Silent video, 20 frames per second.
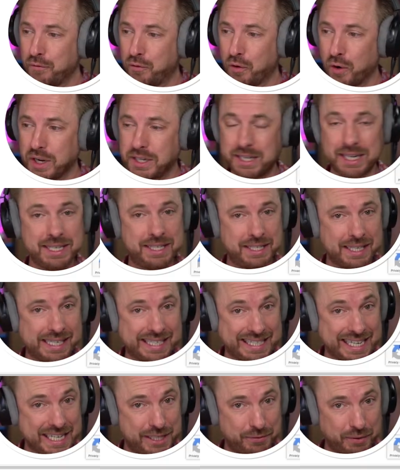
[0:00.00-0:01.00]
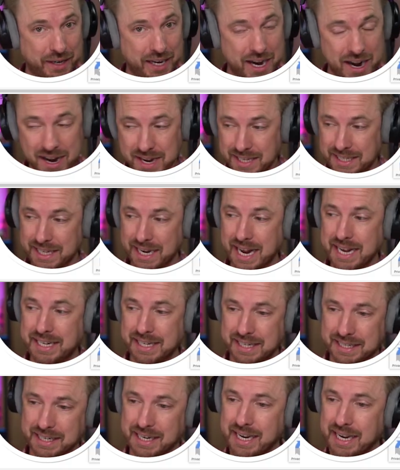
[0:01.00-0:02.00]
Voice is successfully
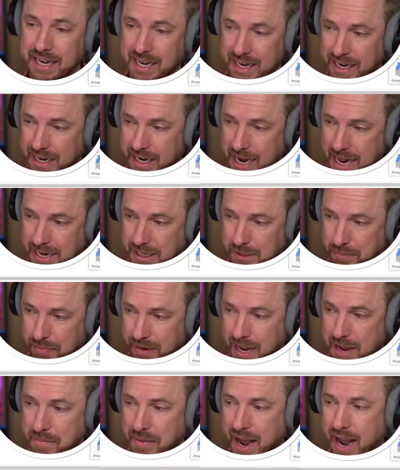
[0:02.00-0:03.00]
isolated. Let's play